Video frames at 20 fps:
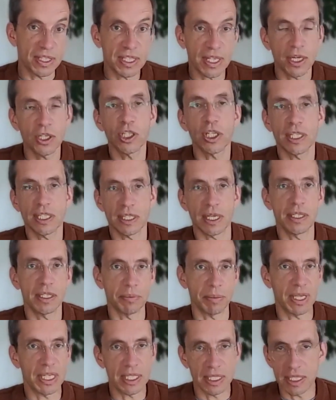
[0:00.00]
essentially
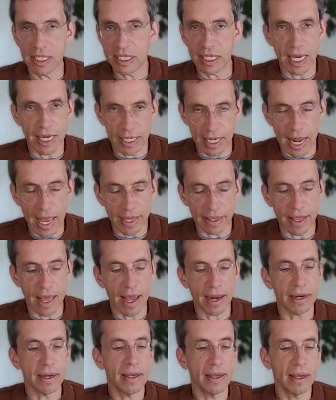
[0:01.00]
said to me. He didn't say it like
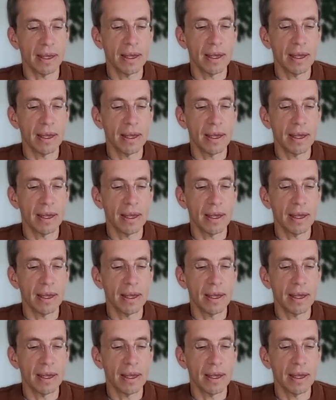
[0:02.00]
that.